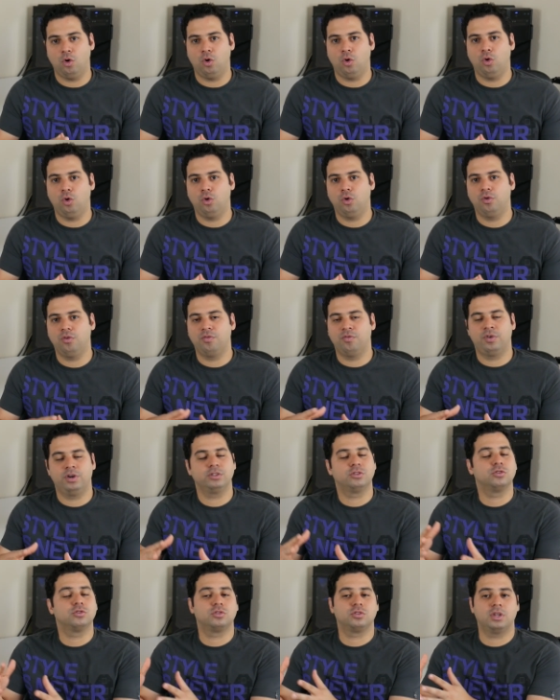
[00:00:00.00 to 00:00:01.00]
or
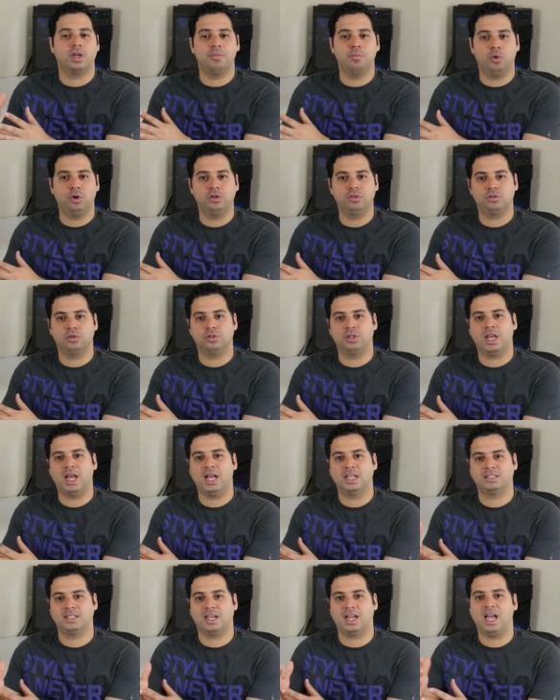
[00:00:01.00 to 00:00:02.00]
versus a monitor that
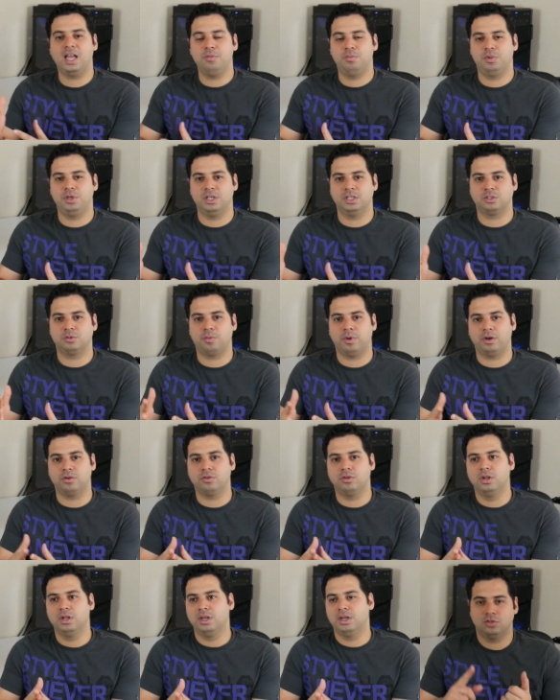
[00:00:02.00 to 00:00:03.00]
has an IPS
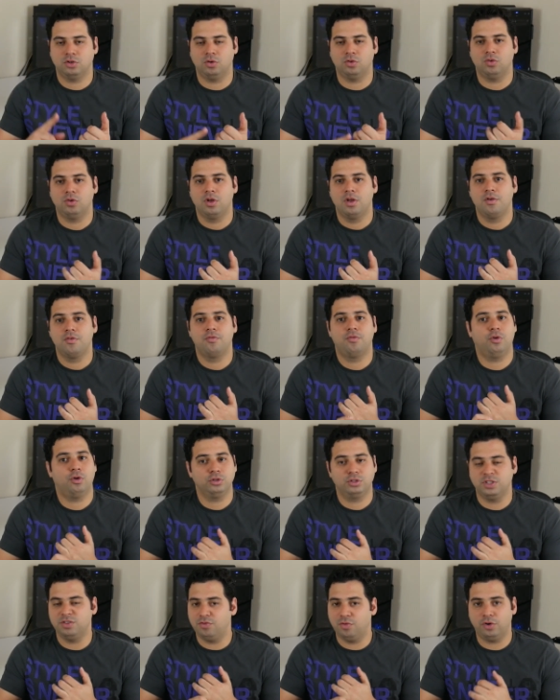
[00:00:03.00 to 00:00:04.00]
panel? So
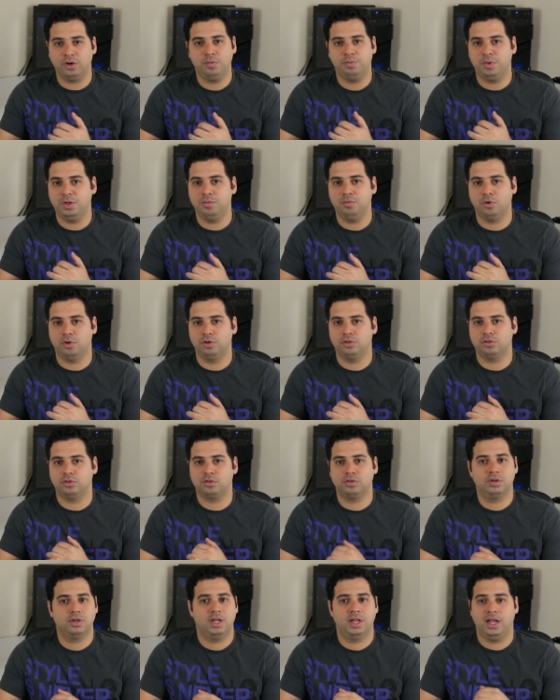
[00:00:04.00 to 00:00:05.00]
1440p
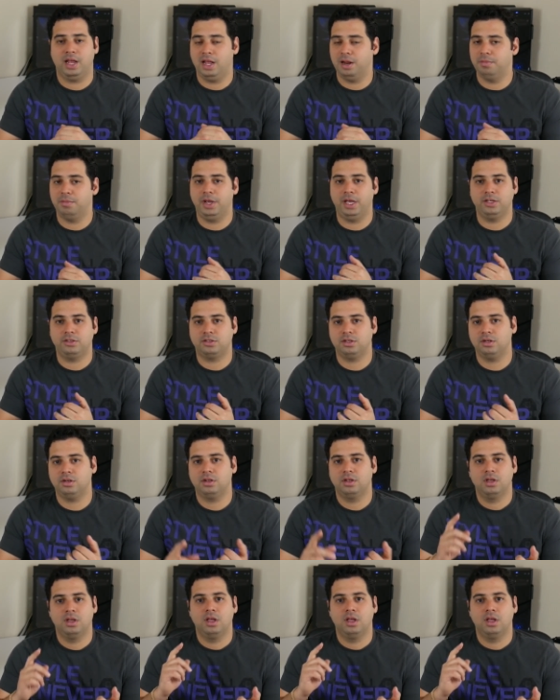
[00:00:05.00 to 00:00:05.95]
monitor, amazing.